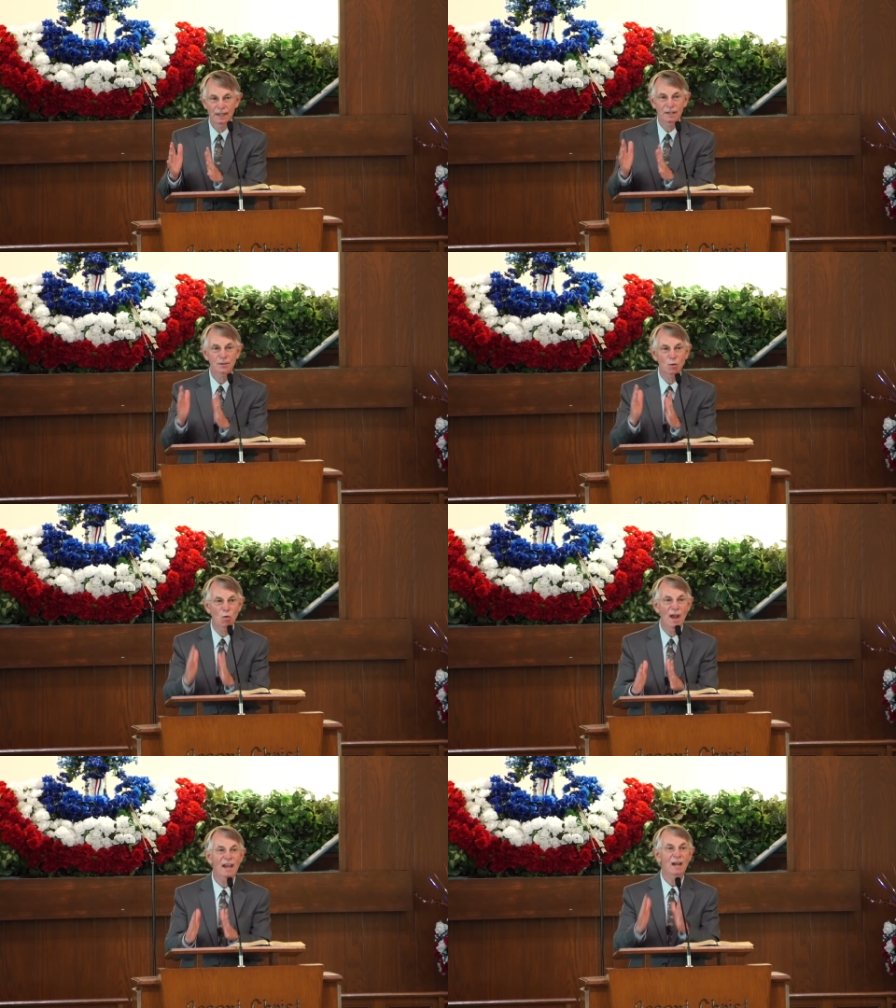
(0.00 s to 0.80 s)
It is the
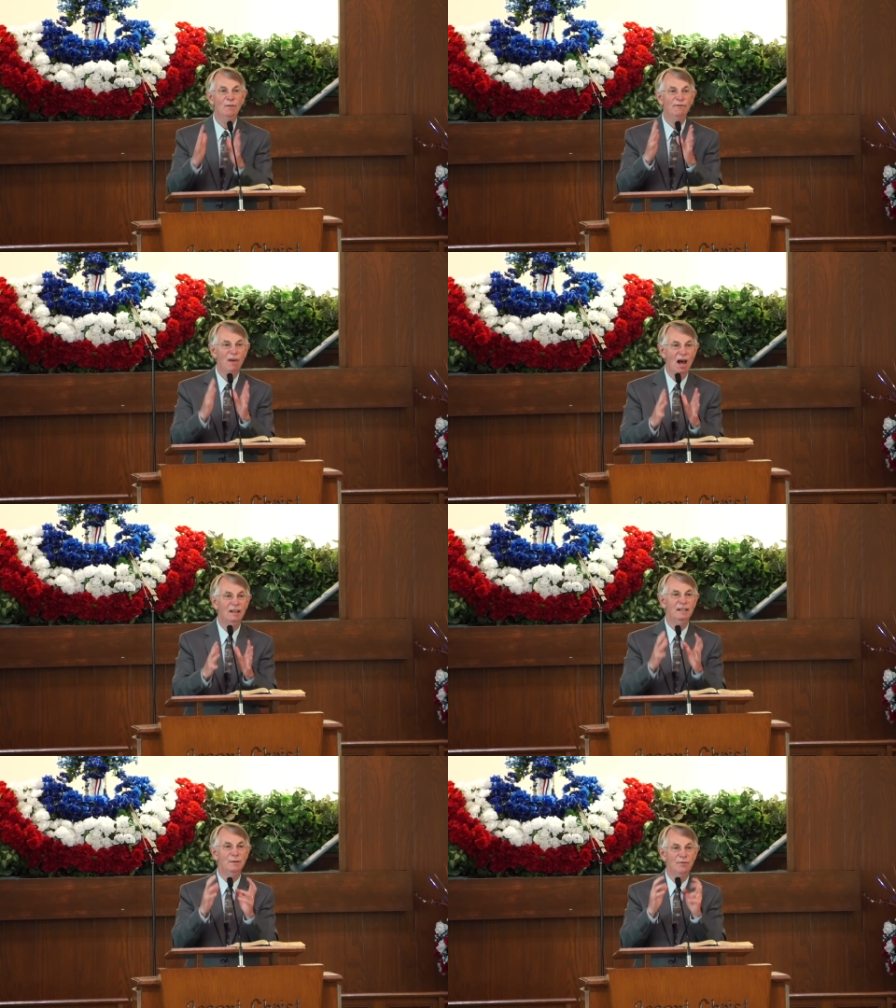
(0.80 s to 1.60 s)
way of
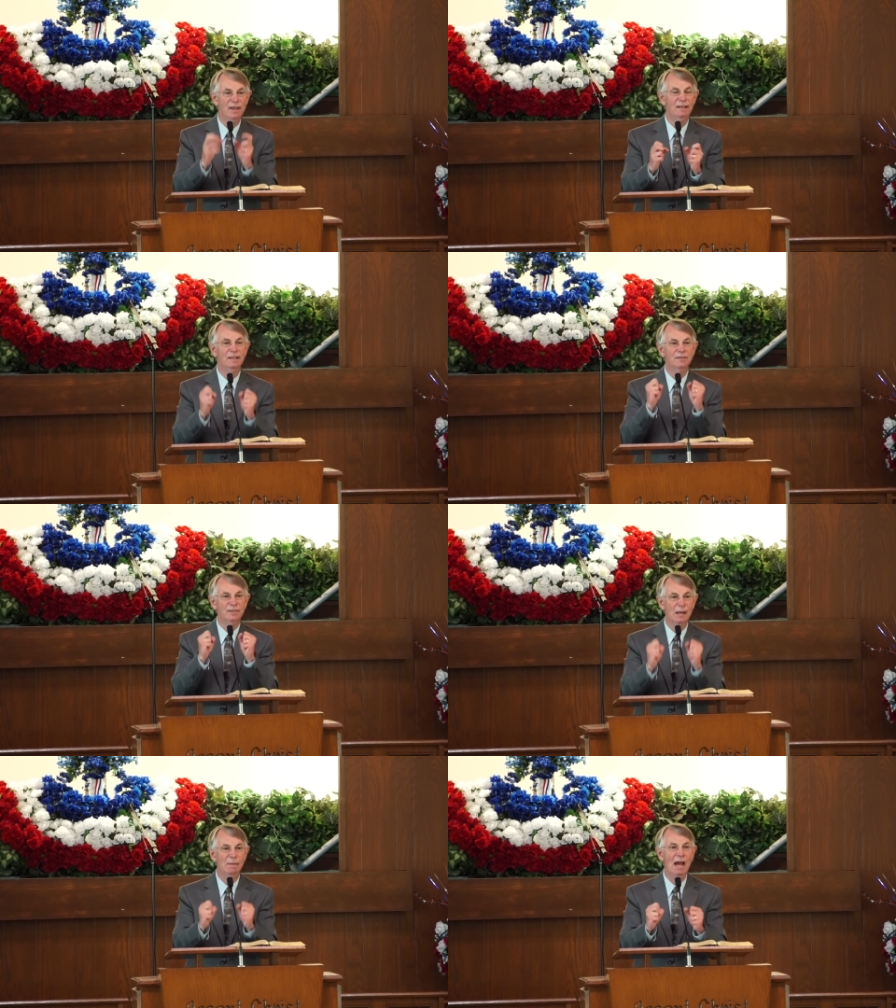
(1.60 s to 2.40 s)
folly to think that
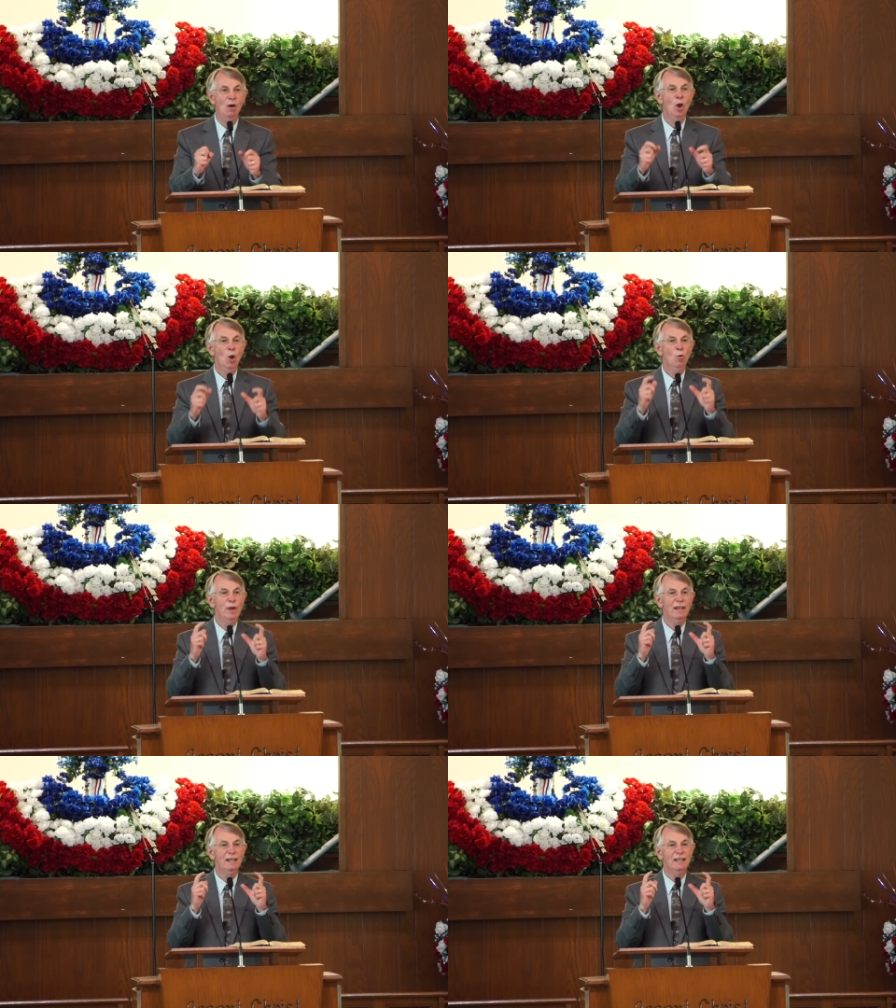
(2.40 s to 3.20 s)
somehow
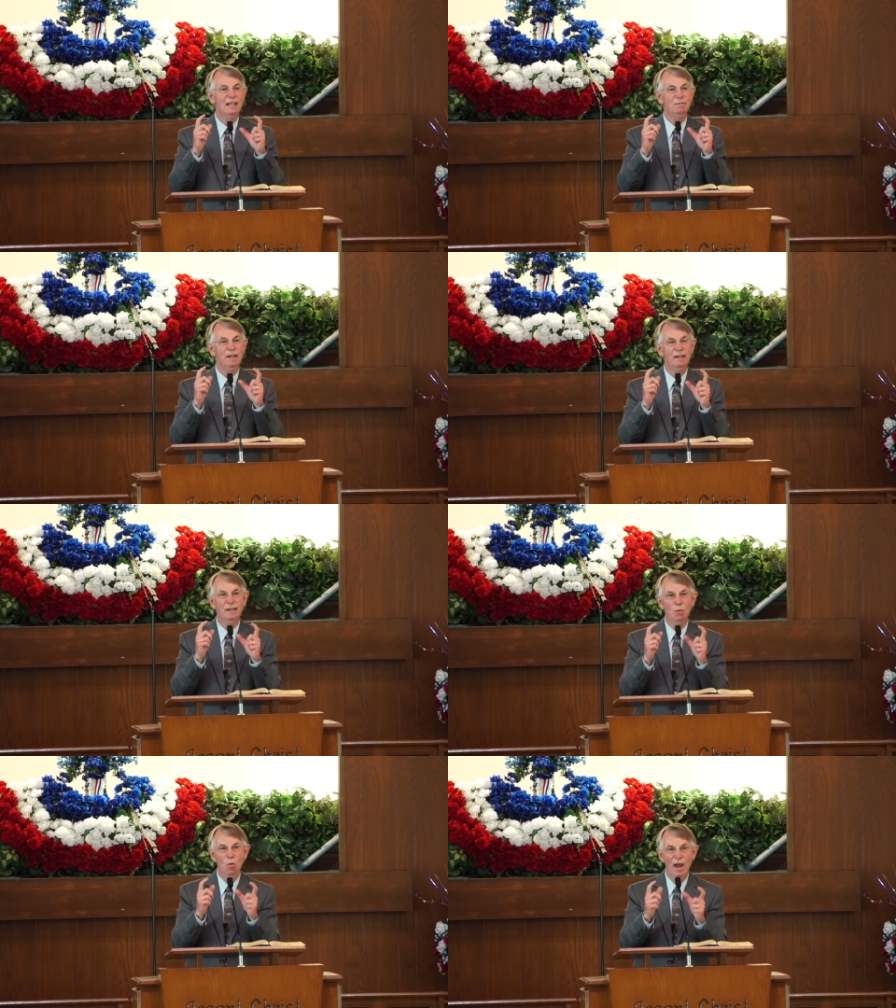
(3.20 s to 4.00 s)
we can keep
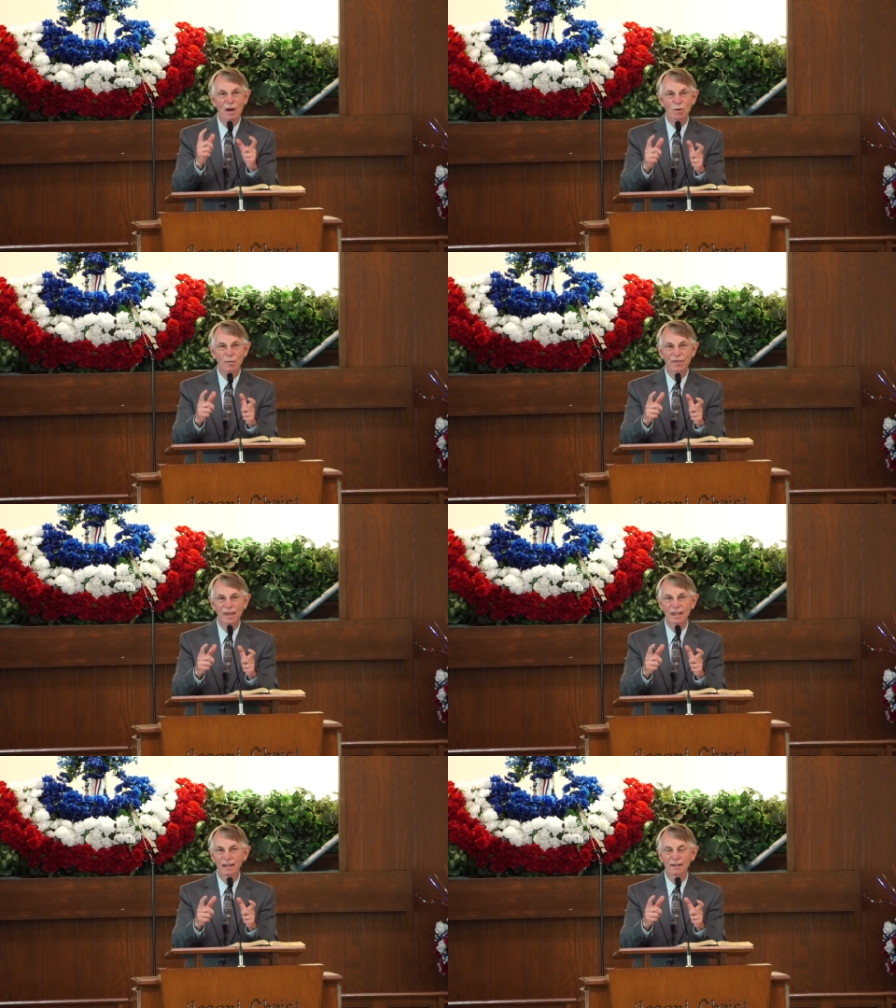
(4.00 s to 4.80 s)
getting away with
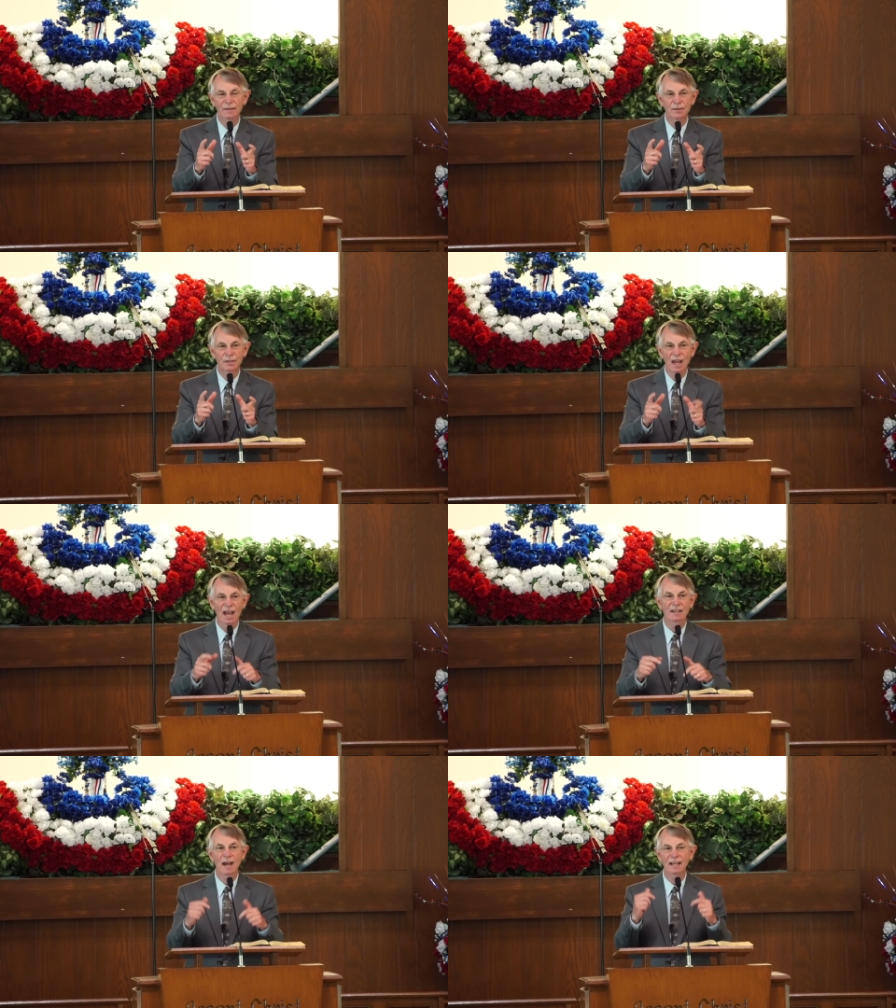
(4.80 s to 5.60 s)
things
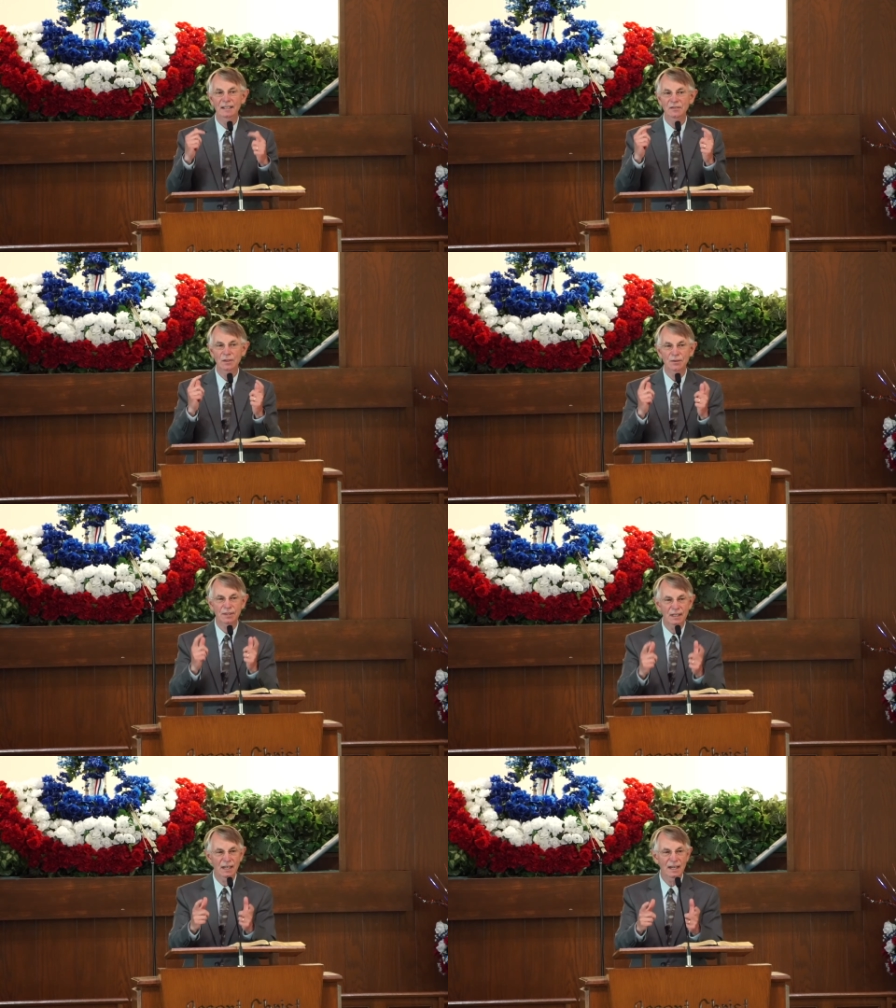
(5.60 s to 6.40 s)
and God doesn't
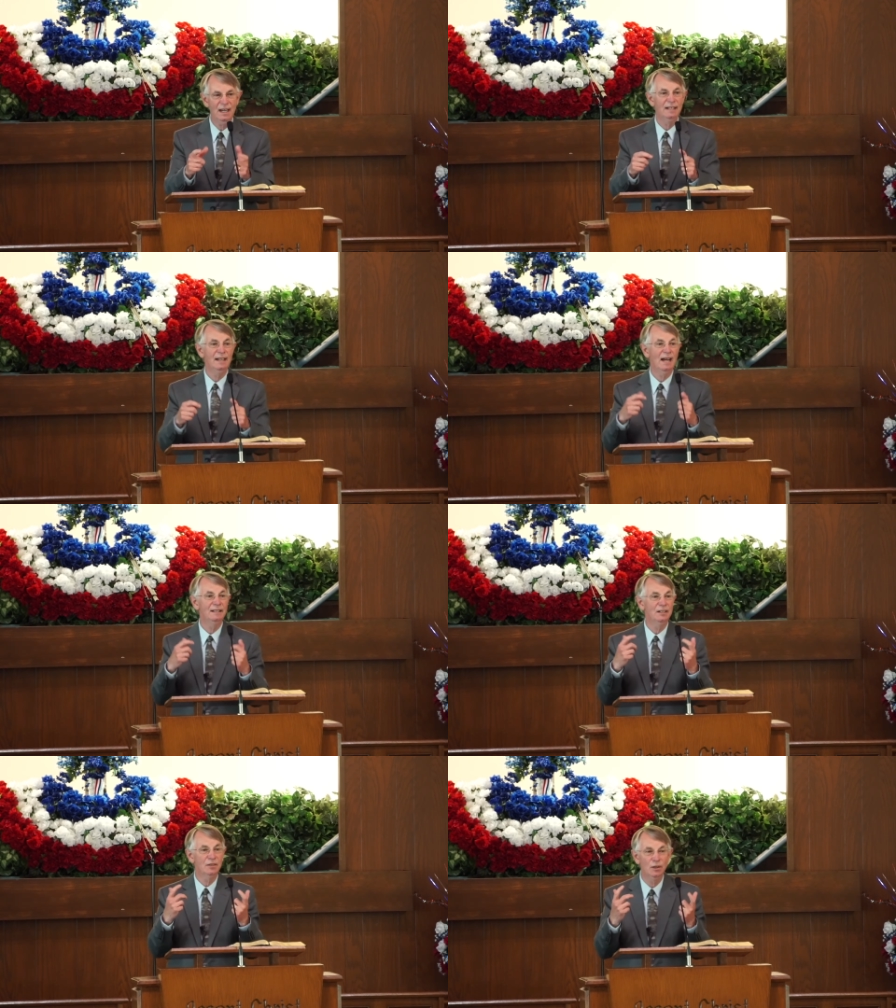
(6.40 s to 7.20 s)
see and
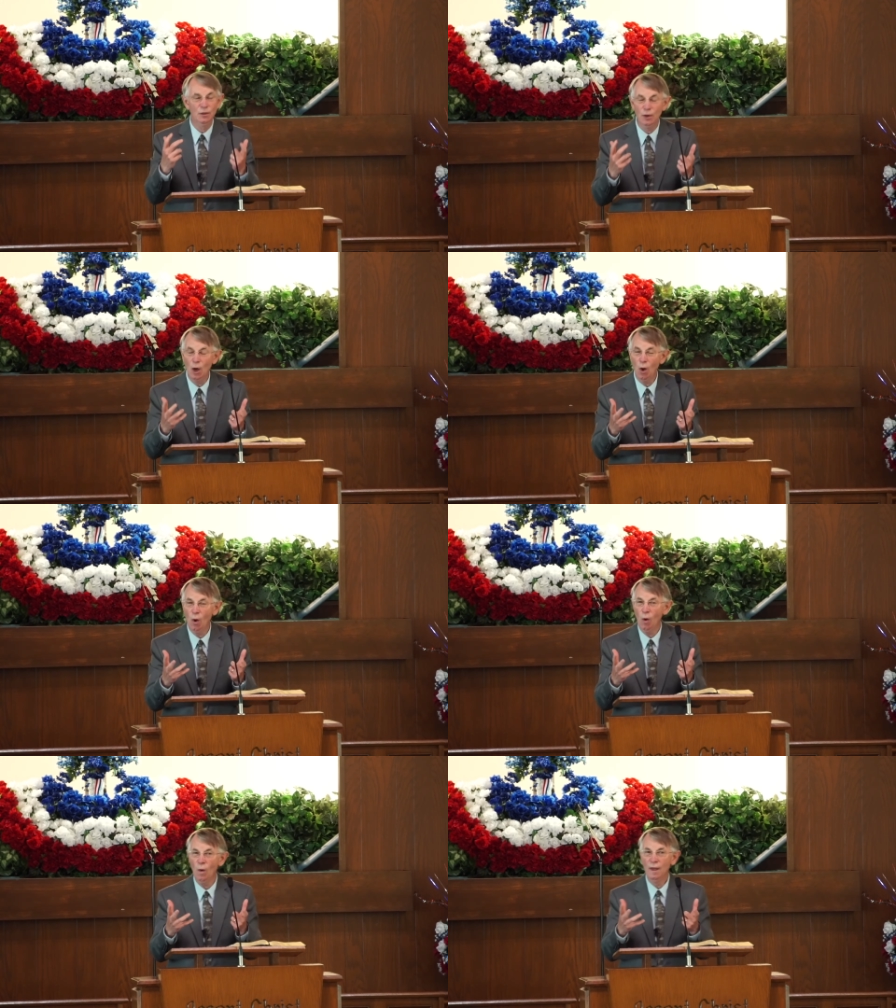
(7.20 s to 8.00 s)
God doesn't
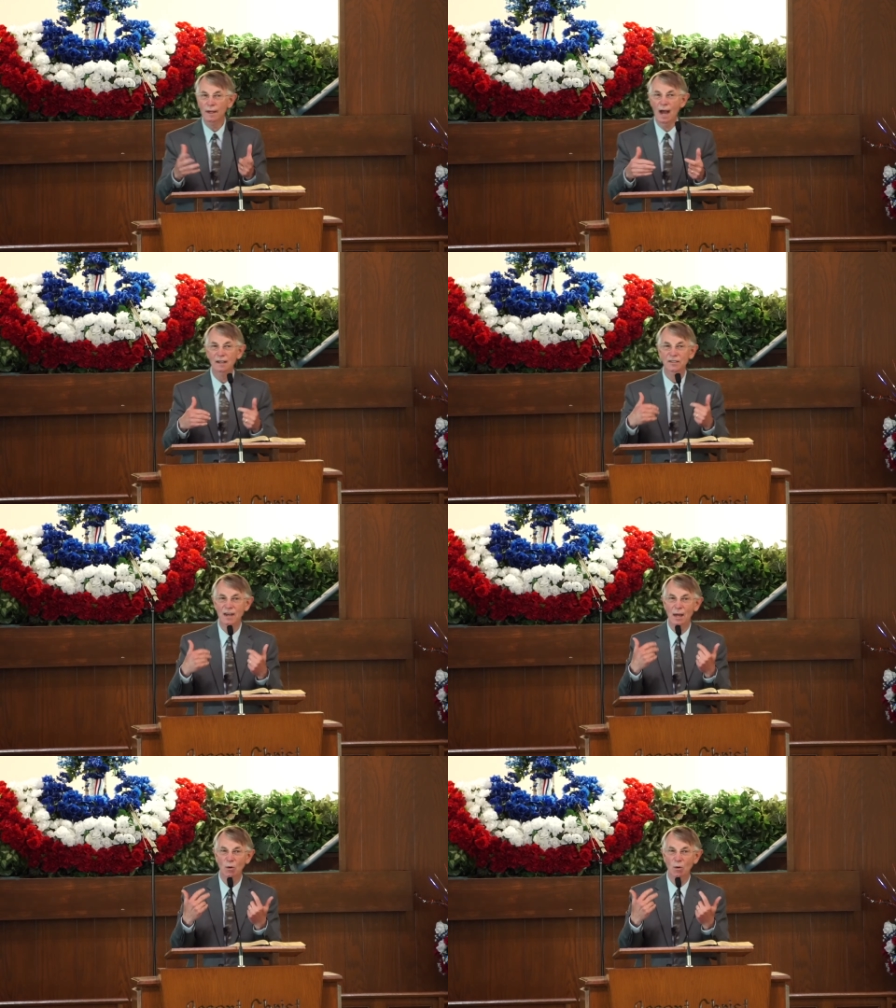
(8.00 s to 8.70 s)
know, God is not